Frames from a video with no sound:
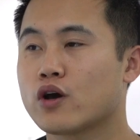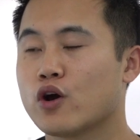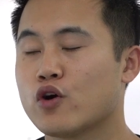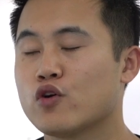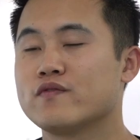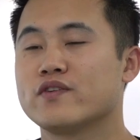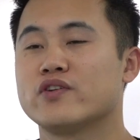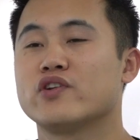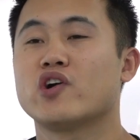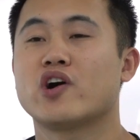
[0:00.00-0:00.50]

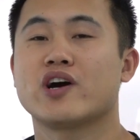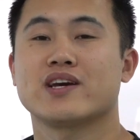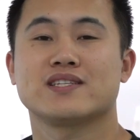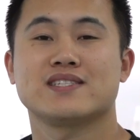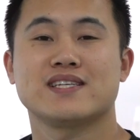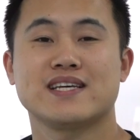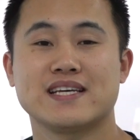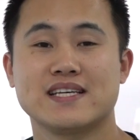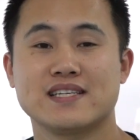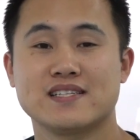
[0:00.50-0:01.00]

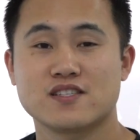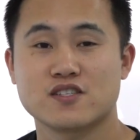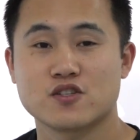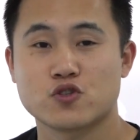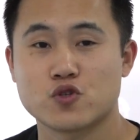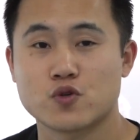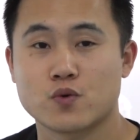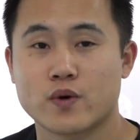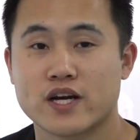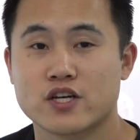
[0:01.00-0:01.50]
COVID-19
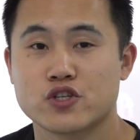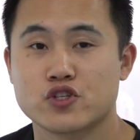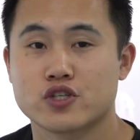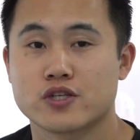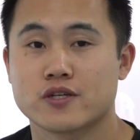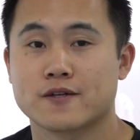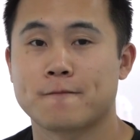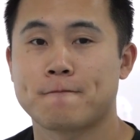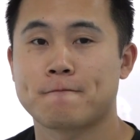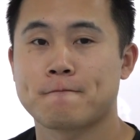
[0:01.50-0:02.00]

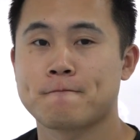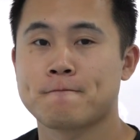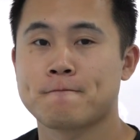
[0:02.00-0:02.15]
situation.